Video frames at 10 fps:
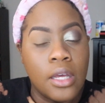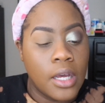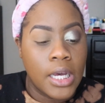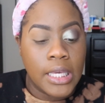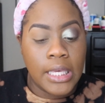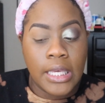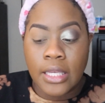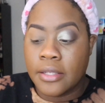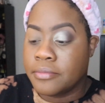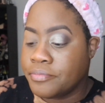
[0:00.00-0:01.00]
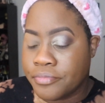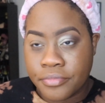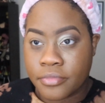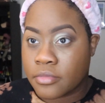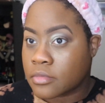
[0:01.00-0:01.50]
Again,
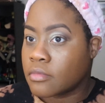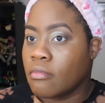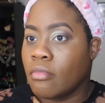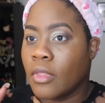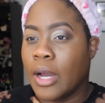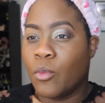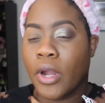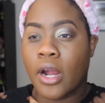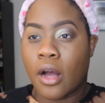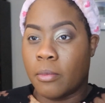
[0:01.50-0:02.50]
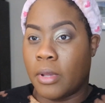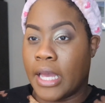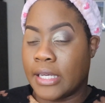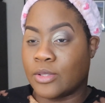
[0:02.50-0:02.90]
I'm wearing all black,